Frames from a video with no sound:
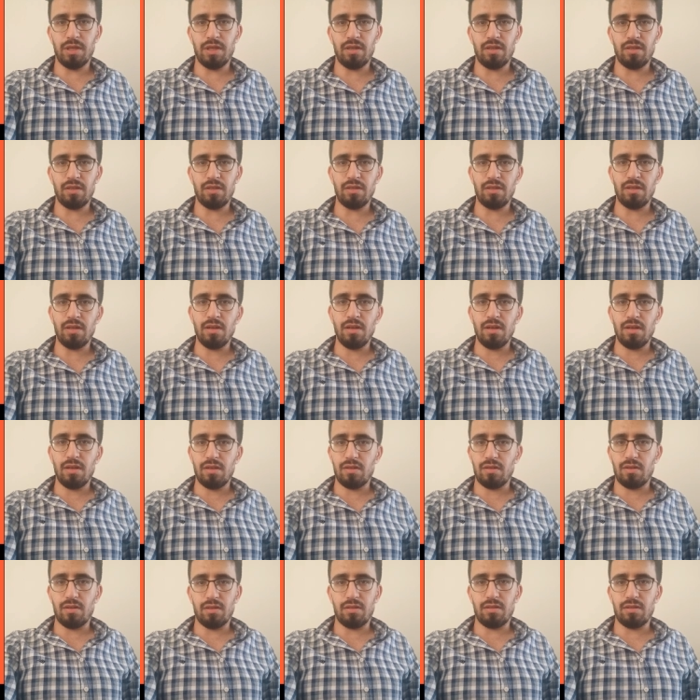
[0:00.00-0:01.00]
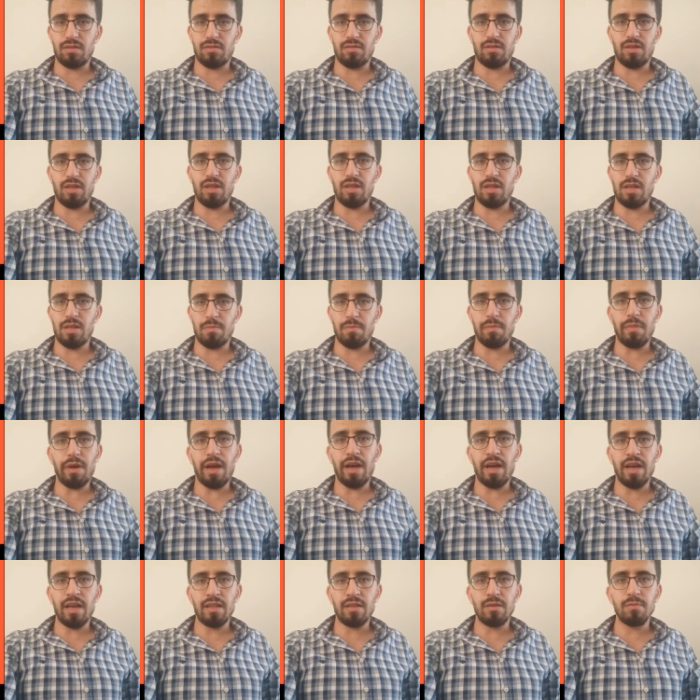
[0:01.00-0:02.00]
pain got really
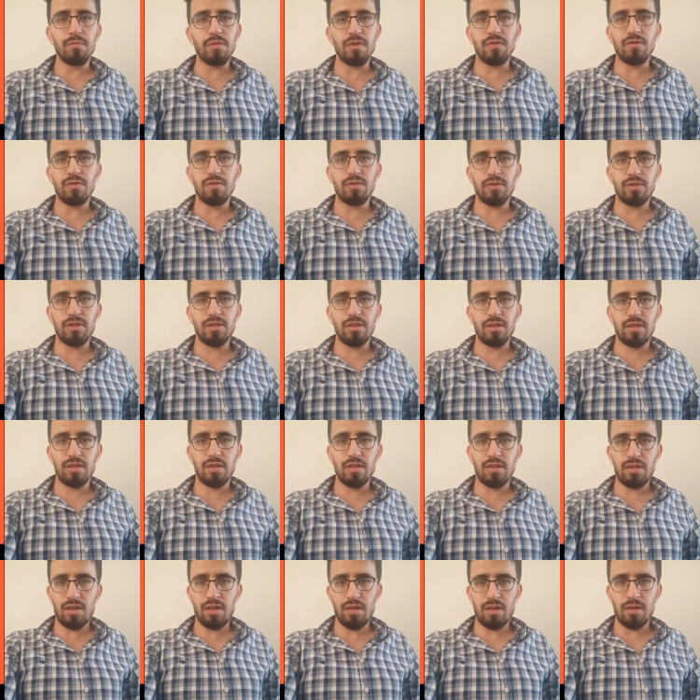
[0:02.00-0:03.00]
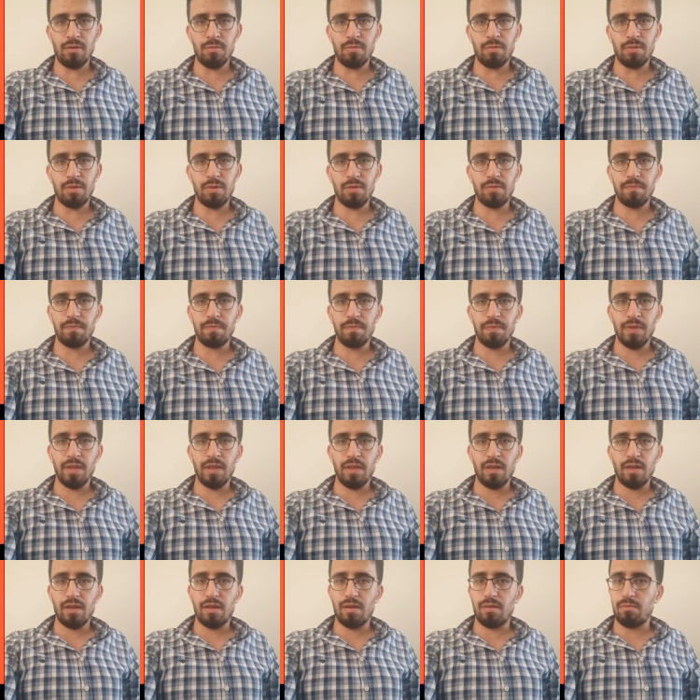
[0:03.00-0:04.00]
bad before seeking help.
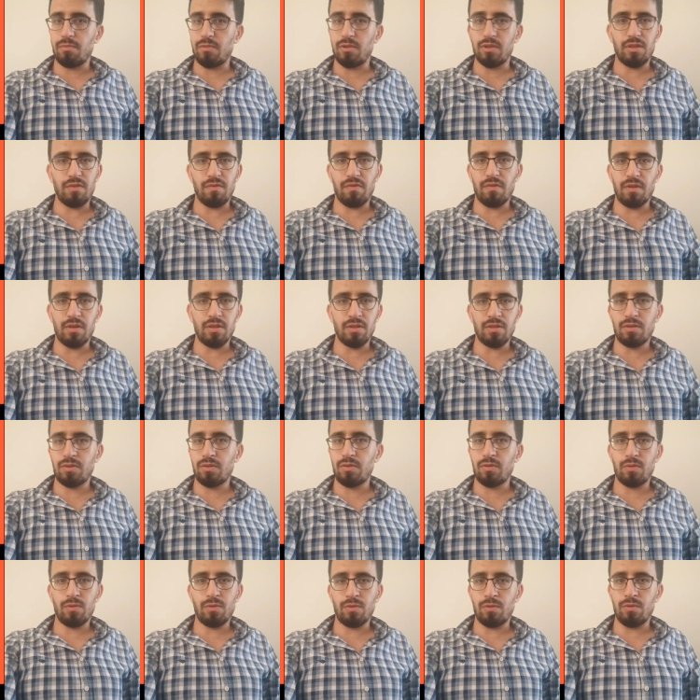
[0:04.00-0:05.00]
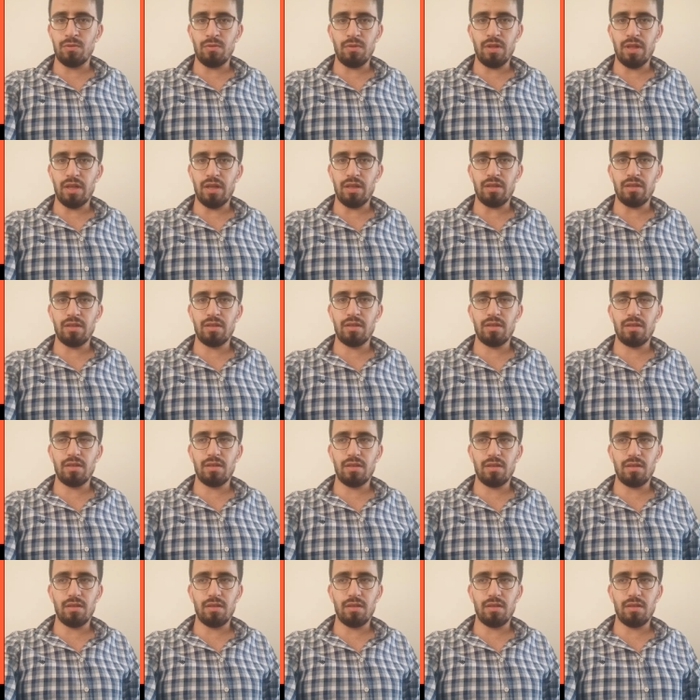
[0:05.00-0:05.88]
But it was too late.